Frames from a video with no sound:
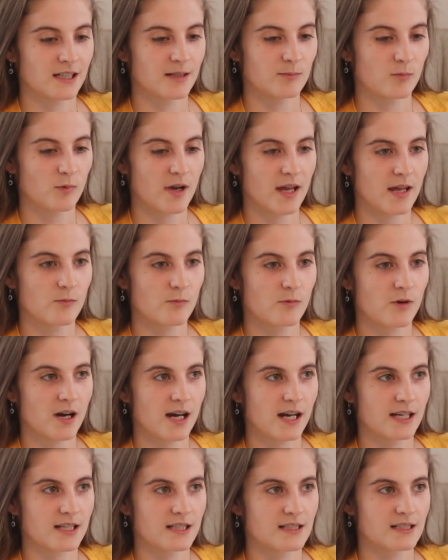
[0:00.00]

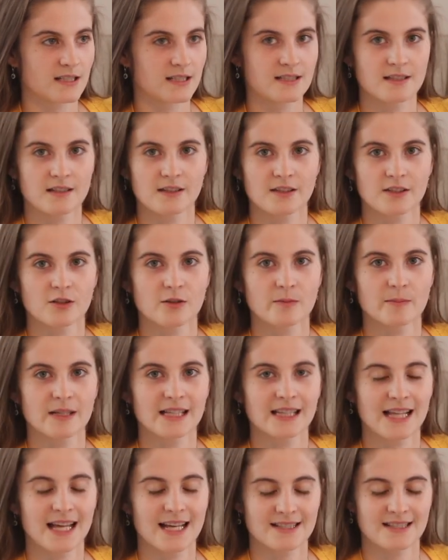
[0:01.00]
Weight-wise, it's a little
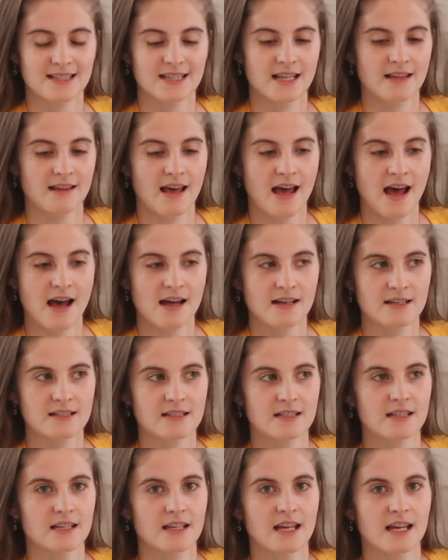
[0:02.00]
bit less than
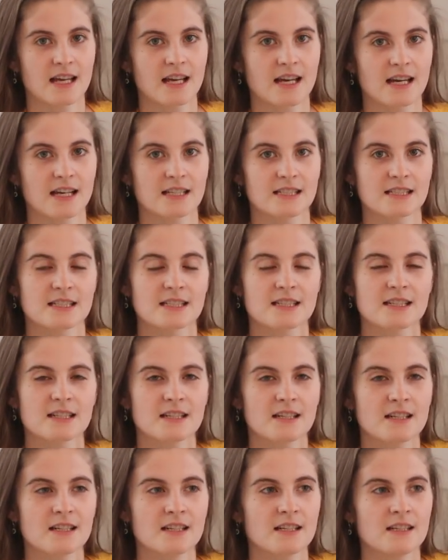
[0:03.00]
that. And
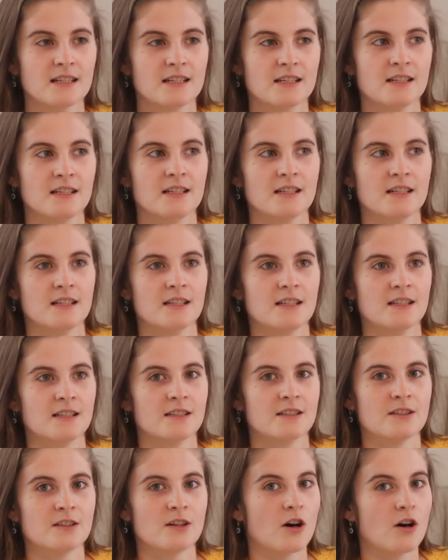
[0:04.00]

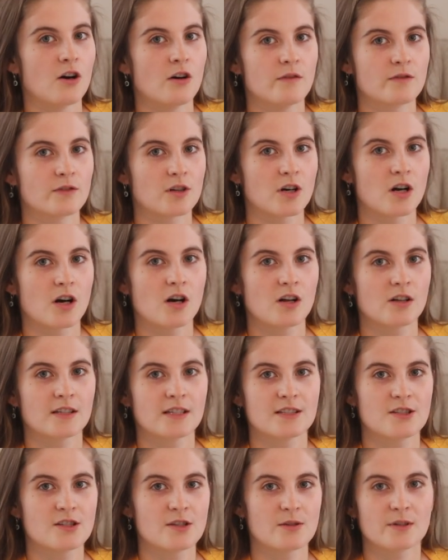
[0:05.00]
overall,
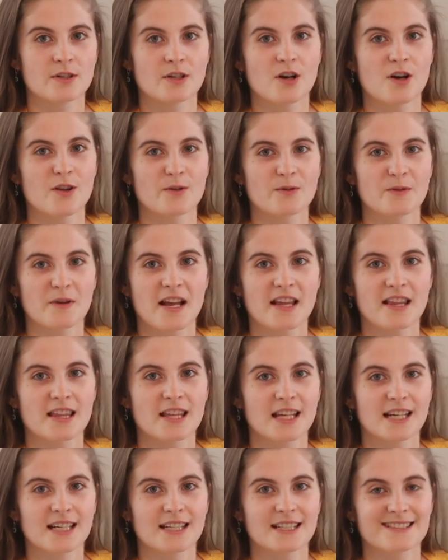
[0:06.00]
he's doing all the right
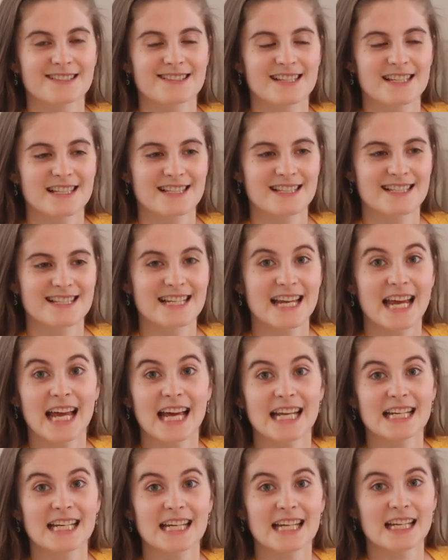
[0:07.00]
things. He's
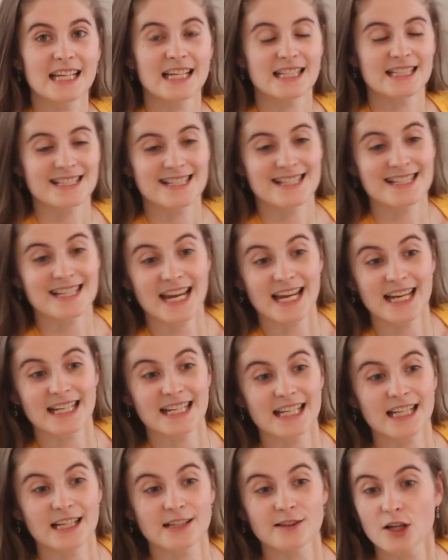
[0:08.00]

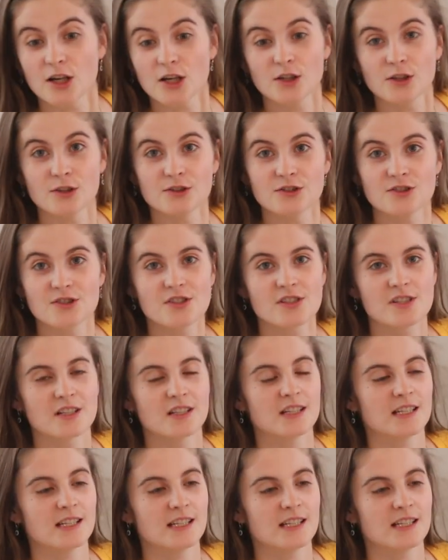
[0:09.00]
standing loads.